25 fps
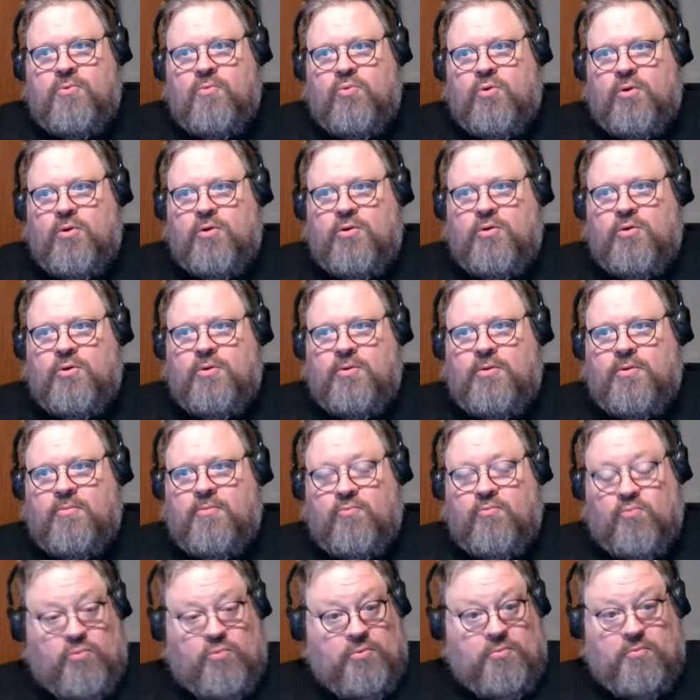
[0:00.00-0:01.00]
were
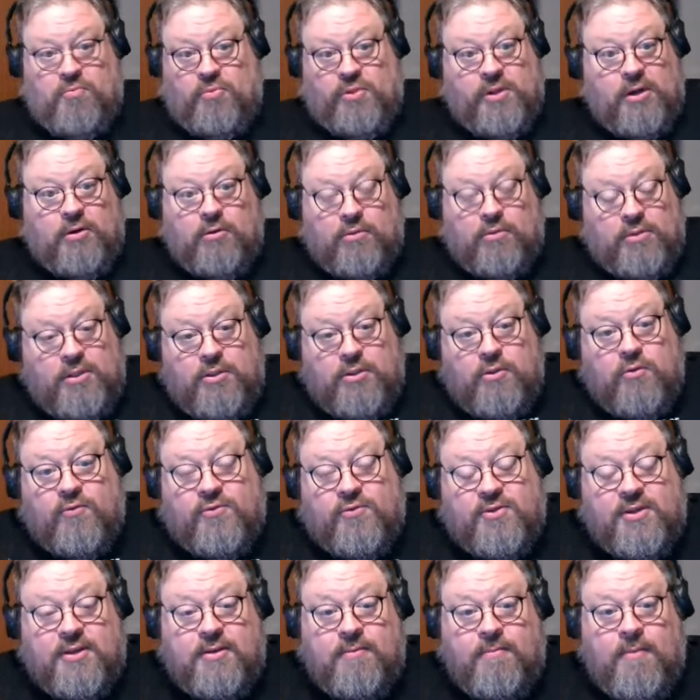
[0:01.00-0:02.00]
literally
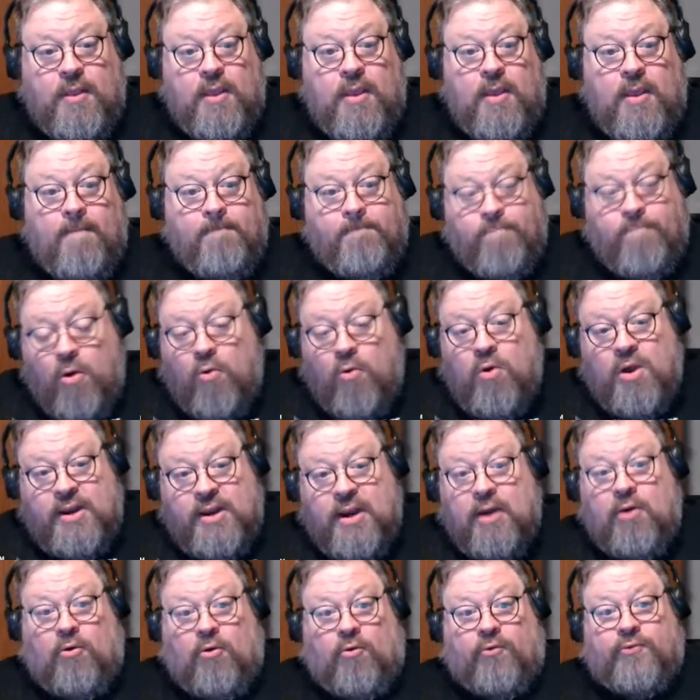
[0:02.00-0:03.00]
using bow and
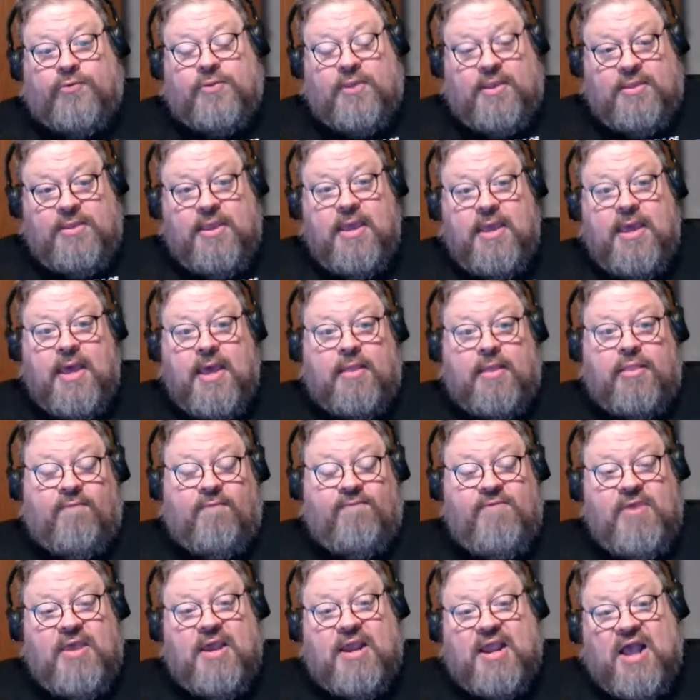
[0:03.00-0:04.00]
arrows. And yeah, the
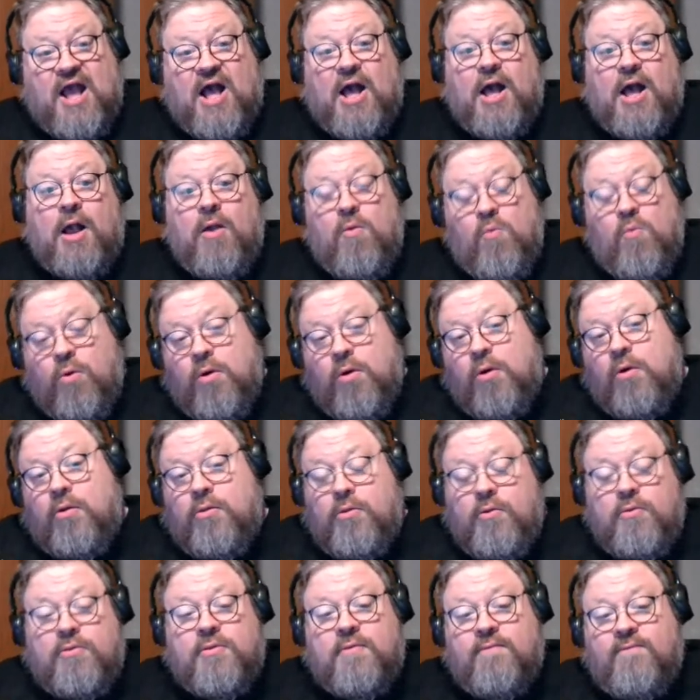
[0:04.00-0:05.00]
Viet Cong were
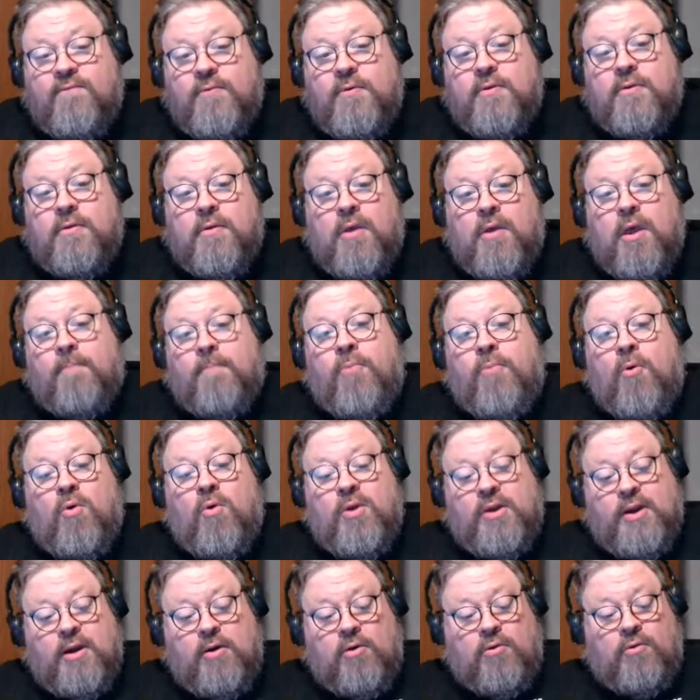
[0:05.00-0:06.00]
using bow
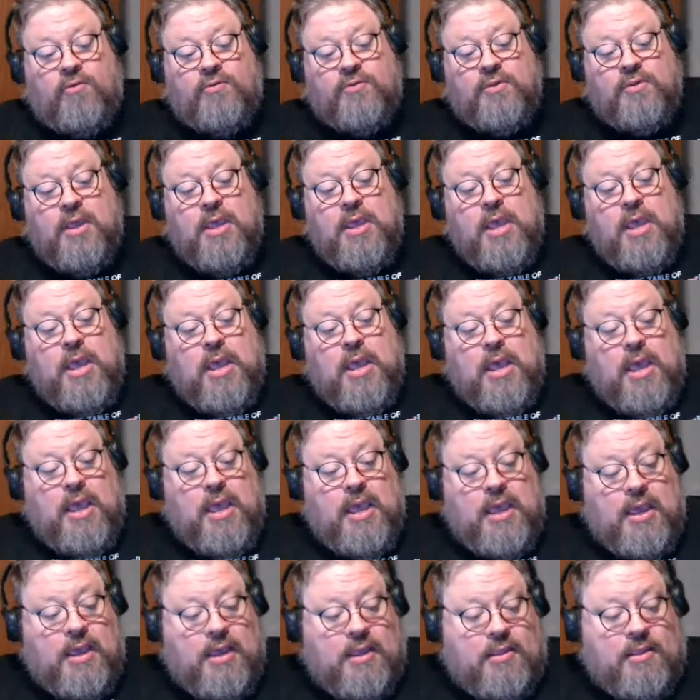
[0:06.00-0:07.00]
and arrows,
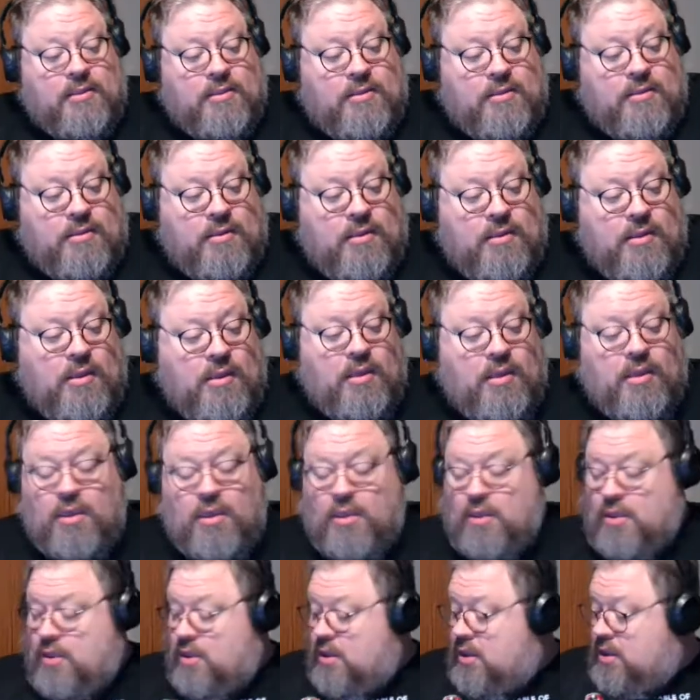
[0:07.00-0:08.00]
and
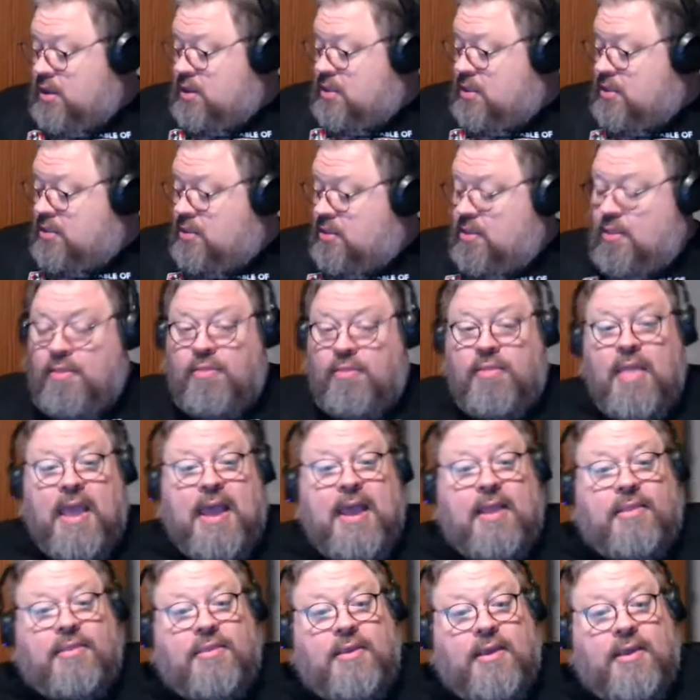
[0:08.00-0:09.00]

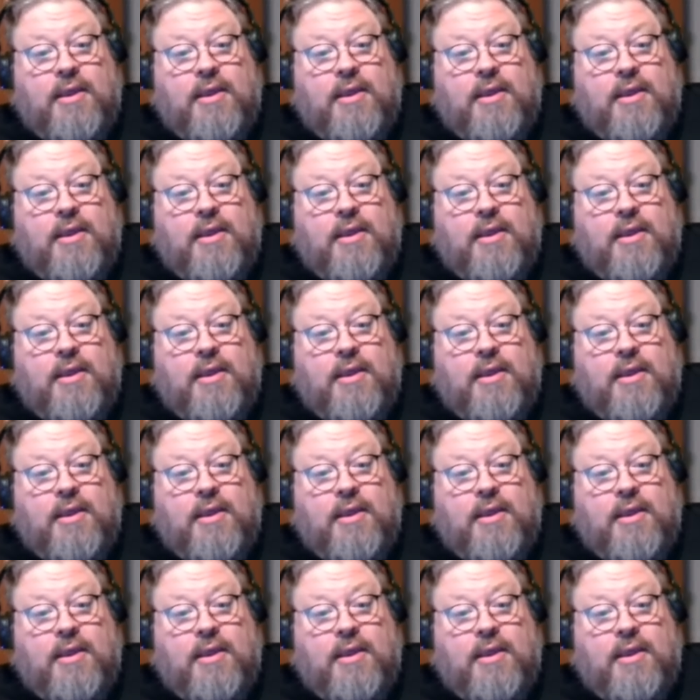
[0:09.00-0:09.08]
not